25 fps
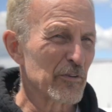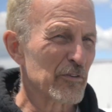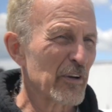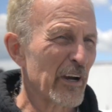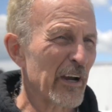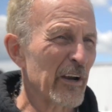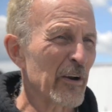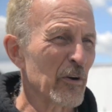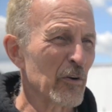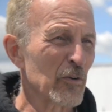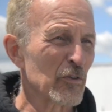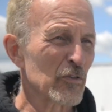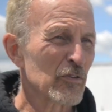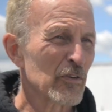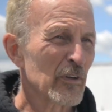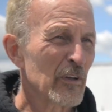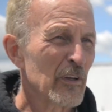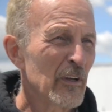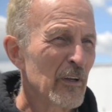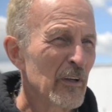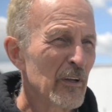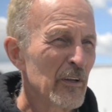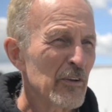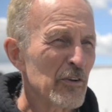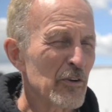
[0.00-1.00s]
tires,
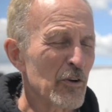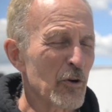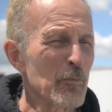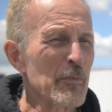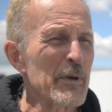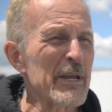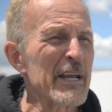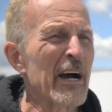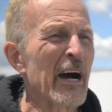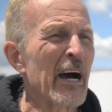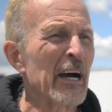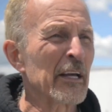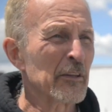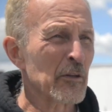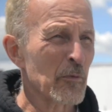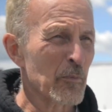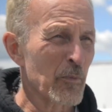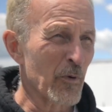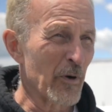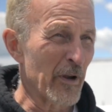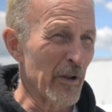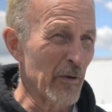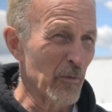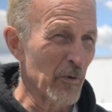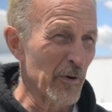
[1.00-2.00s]
you're beyond the
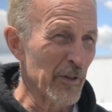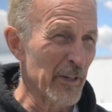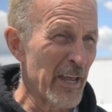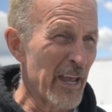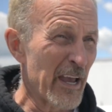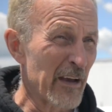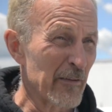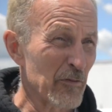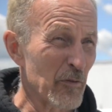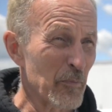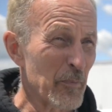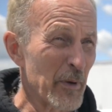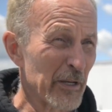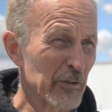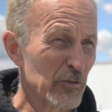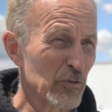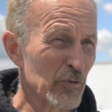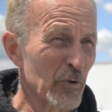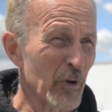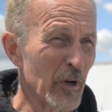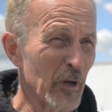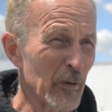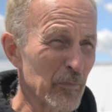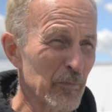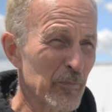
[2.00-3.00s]
point where they have the best
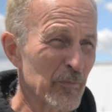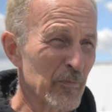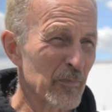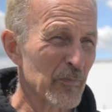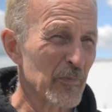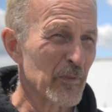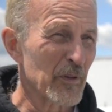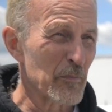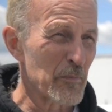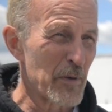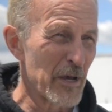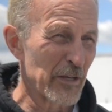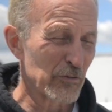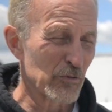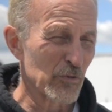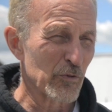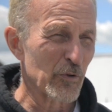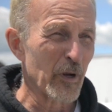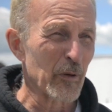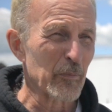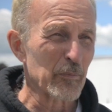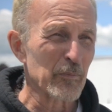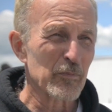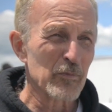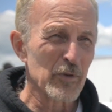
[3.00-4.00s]
grip. The best
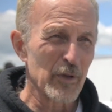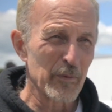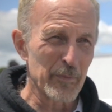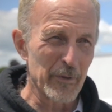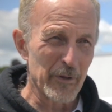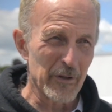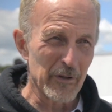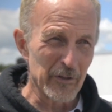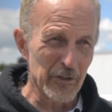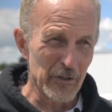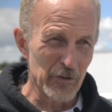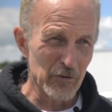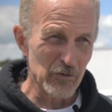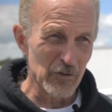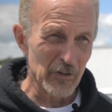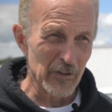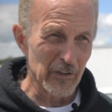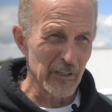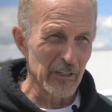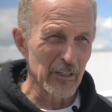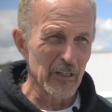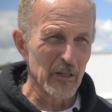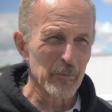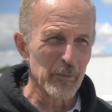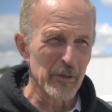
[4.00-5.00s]
grip typically is a
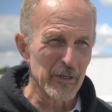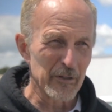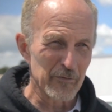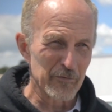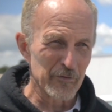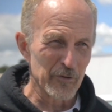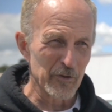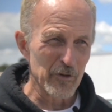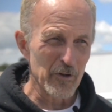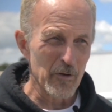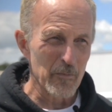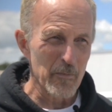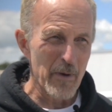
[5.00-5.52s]
little bit further